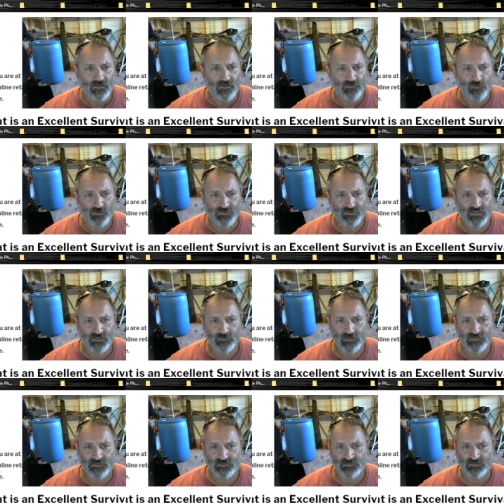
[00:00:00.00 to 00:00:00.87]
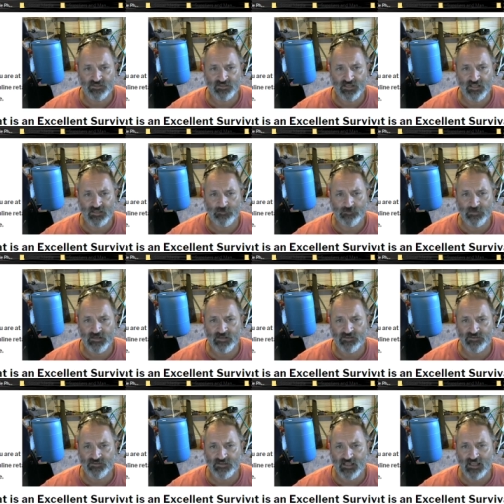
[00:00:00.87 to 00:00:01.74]
13 Reasons Canned Meat
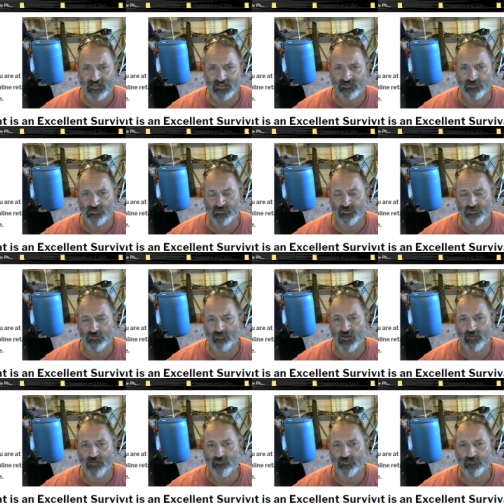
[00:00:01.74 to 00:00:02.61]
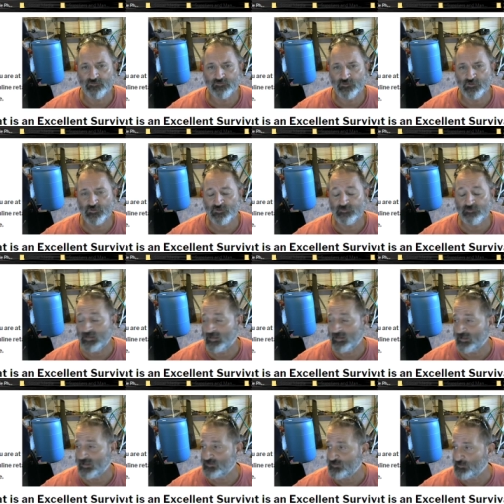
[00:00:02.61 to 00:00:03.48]
is an excellent survival food.
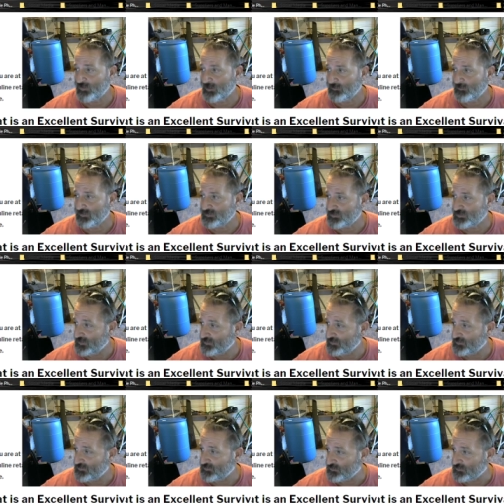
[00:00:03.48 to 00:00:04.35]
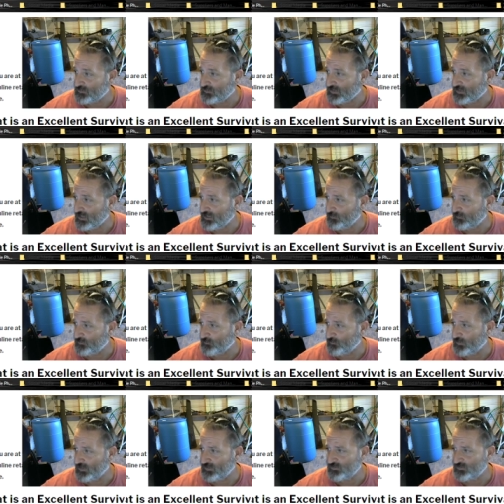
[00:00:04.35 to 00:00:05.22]
And I should probably say this is Scott with
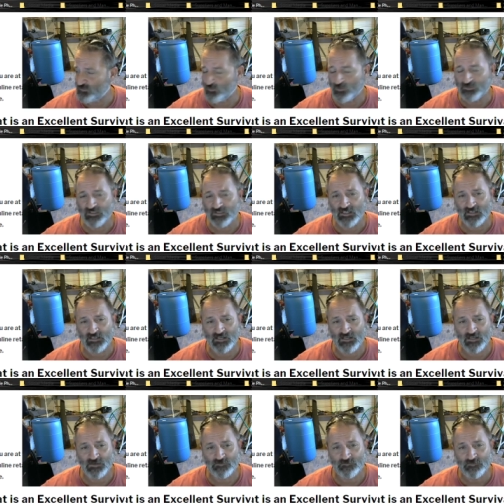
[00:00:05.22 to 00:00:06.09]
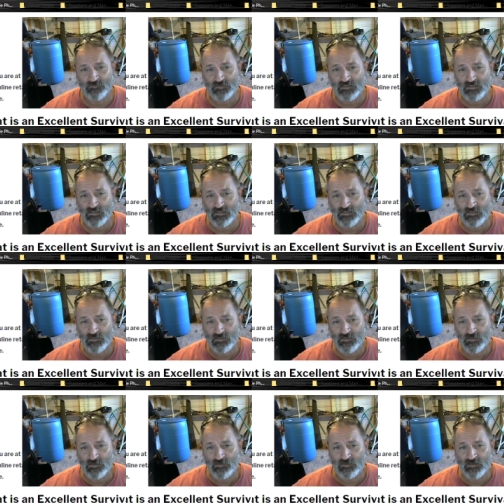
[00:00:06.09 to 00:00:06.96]
ReadySquirrel.com.
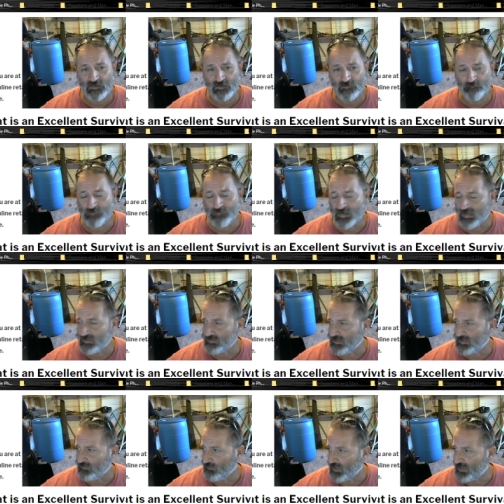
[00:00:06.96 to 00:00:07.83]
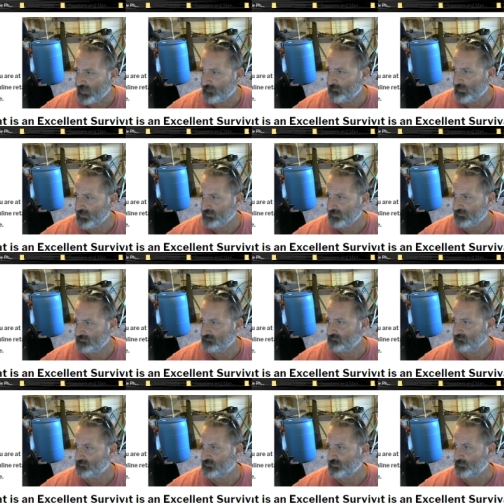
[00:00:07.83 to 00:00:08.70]
Uh, bang that like
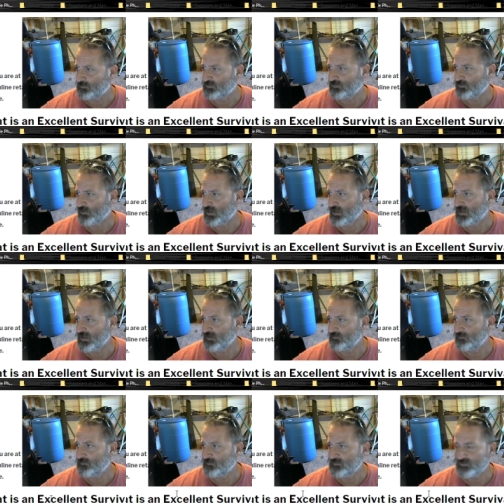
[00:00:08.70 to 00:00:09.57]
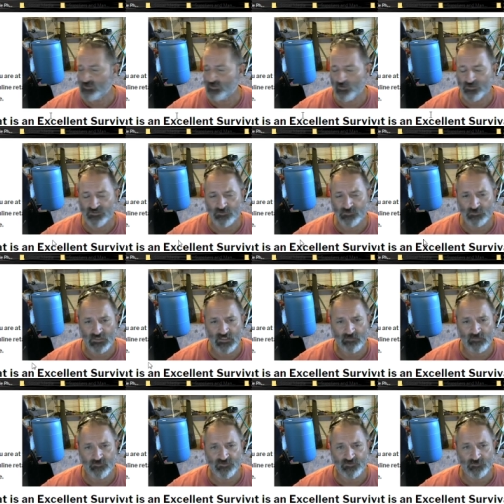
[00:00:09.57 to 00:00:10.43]
button, subscribe, show us some
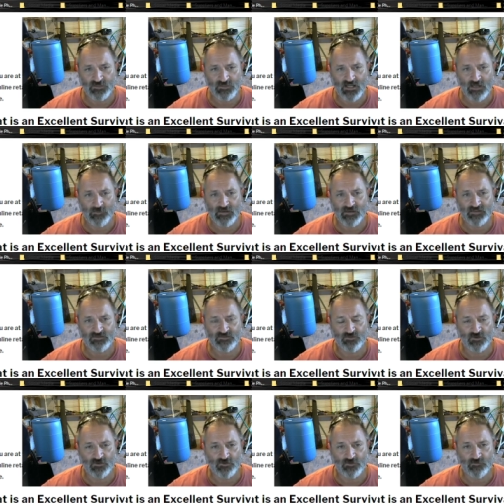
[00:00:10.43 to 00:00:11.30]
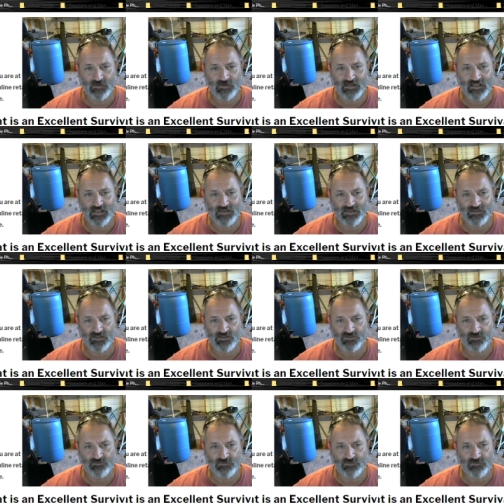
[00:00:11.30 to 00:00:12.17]
love with some comments or any
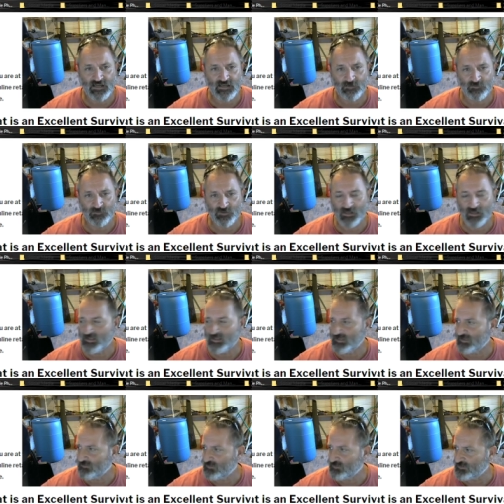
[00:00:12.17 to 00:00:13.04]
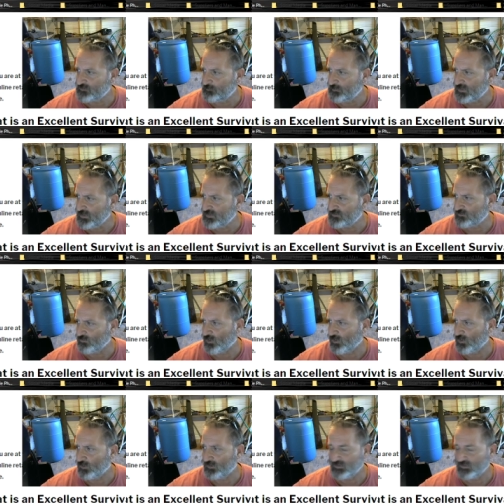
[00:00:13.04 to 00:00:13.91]
ideas you've got. I'm trying to get this beast
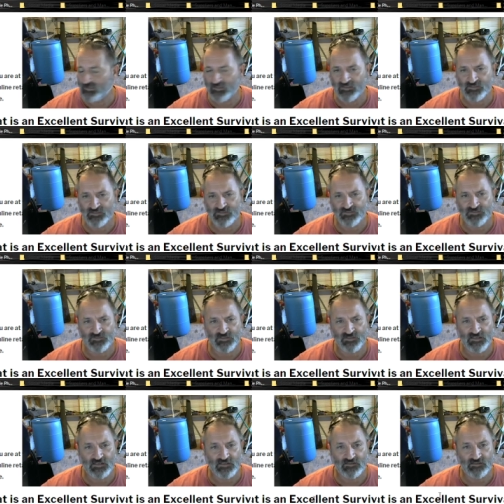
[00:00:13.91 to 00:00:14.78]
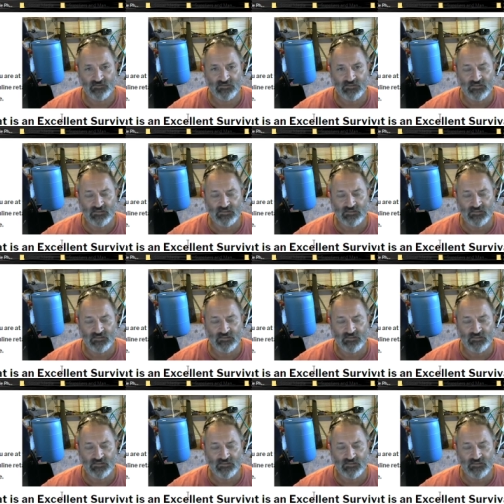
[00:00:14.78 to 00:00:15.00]
rolling and it's uh,